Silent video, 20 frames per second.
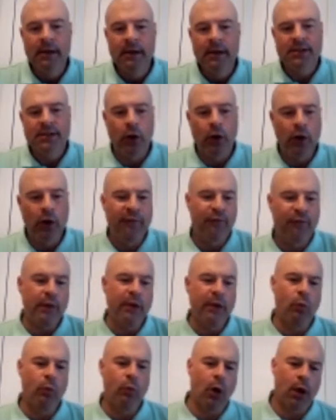So if we
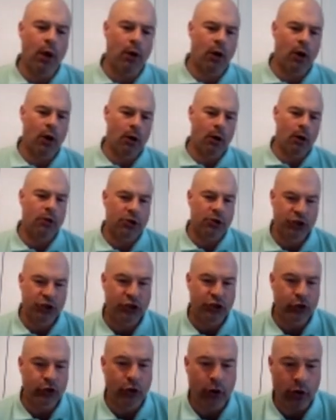want our
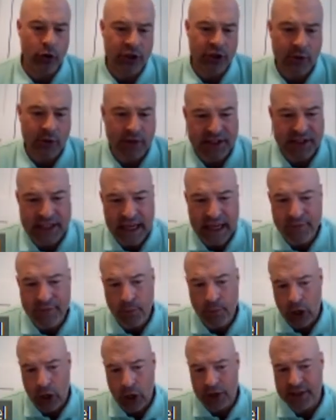shooter to receive the
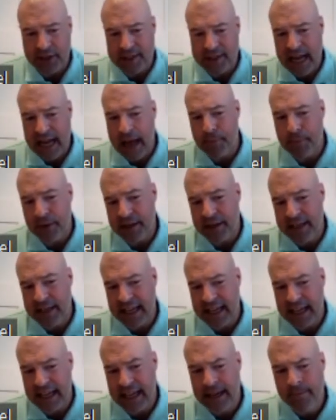ball at the top of the
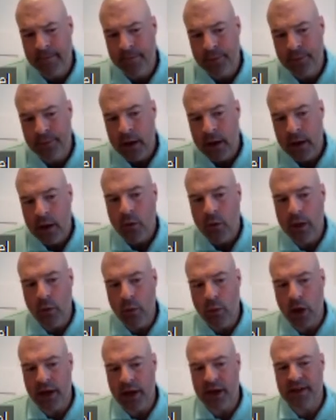key, we
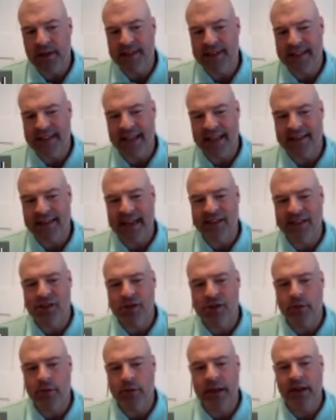want him to set that
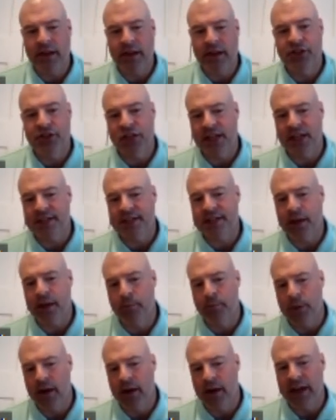screen just
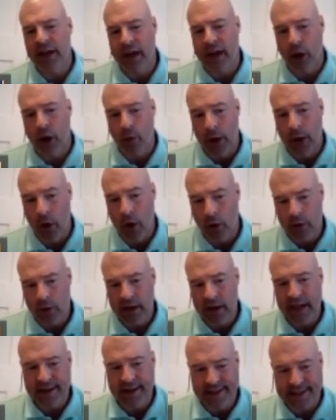above the elbow
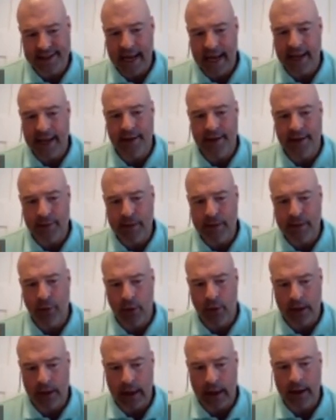inside the
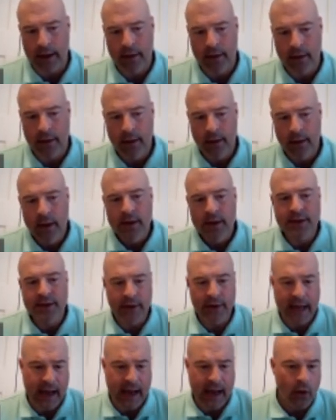three-point line. So
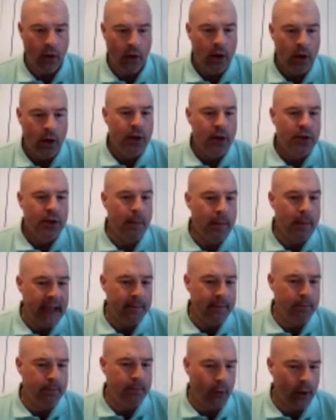now, the
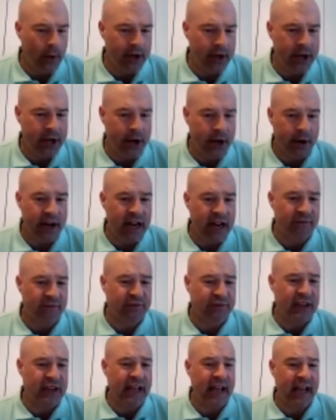main point here,
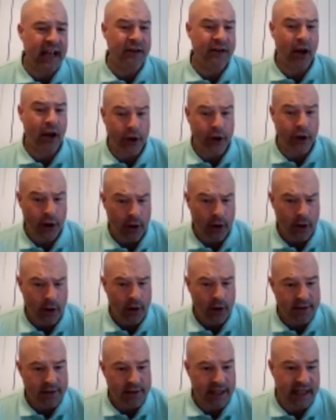if the headhunter
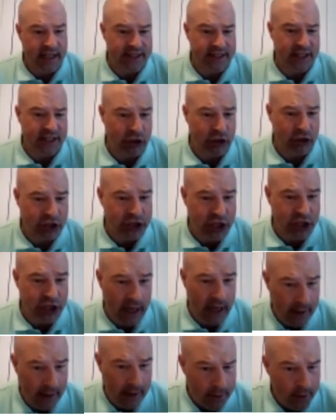does a good
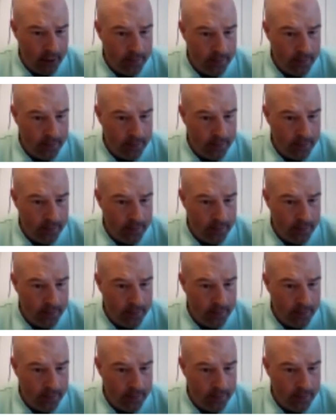job,